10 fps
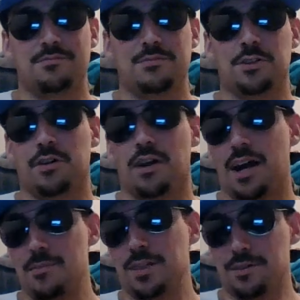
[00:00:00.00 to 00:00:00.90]

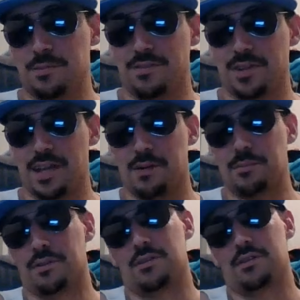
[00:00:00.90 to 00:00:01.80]
I'm a little bit of a
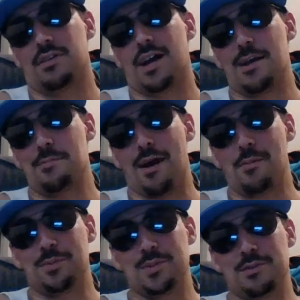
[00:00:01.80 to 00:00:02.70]
gambler. I
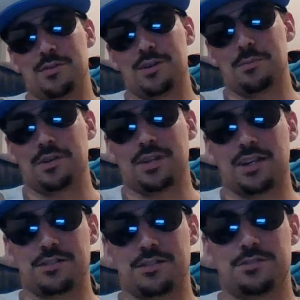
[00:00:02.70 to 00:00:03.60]
probably will want to put
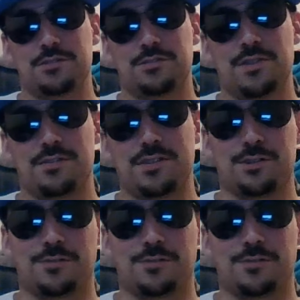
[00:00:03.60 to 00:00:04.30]
like 250 or